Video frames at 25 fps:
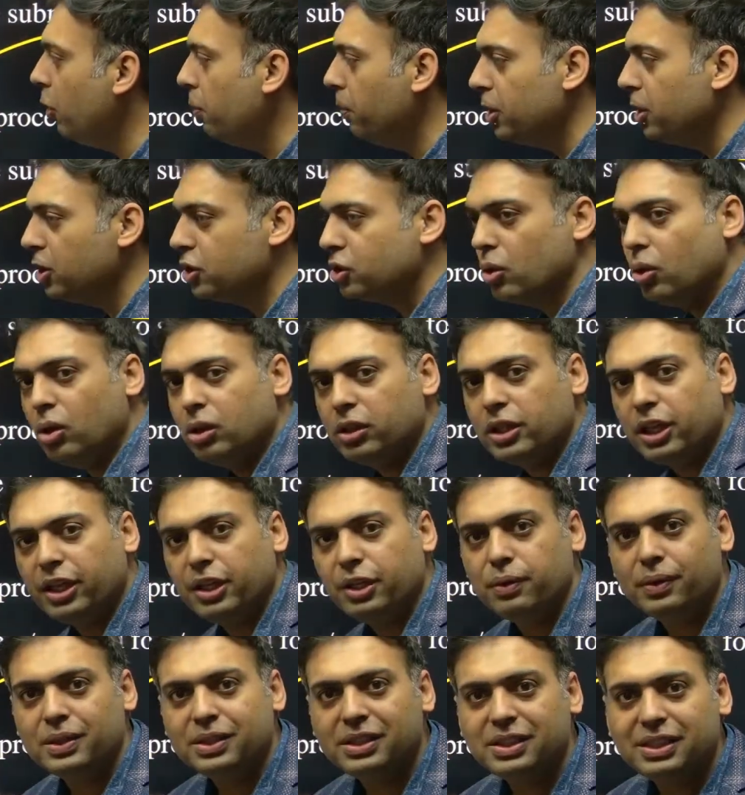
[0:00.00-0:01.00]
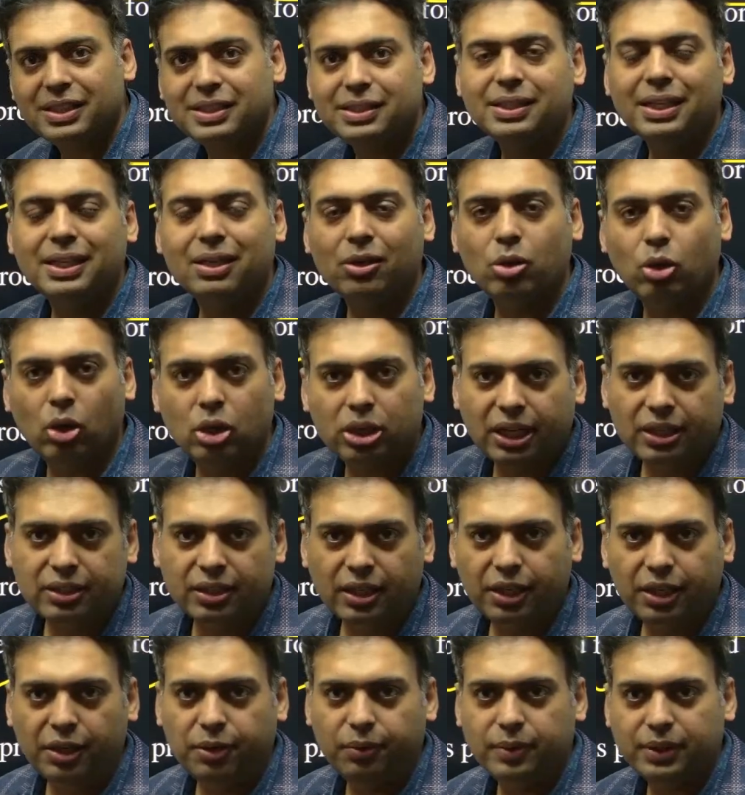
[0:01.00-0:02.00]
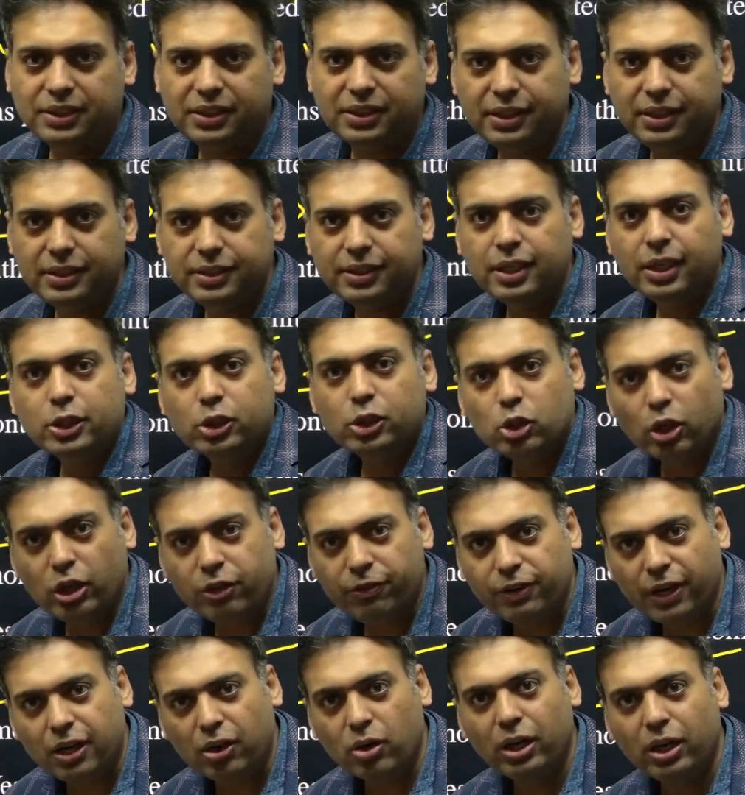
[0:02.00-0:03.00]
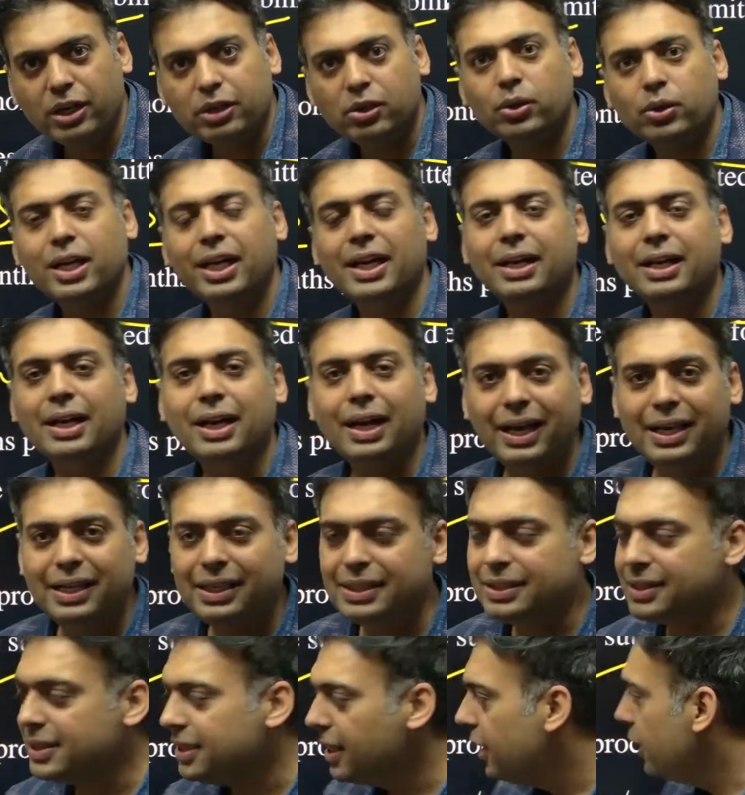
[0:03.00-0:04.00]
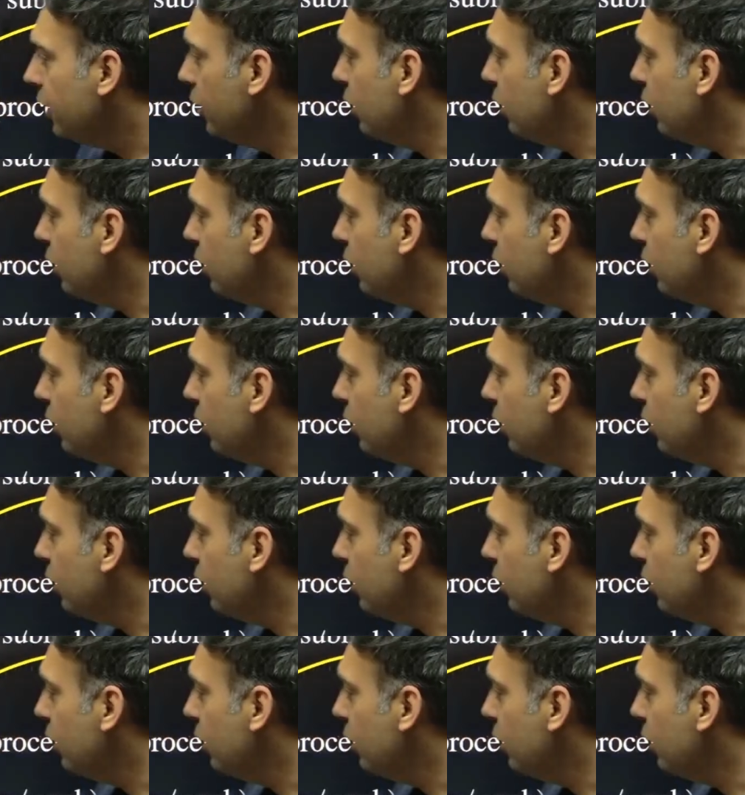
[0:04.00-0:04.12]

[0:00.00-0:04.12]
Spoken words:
almost all the universities, in all the other universities. So if you are going to take IELTS,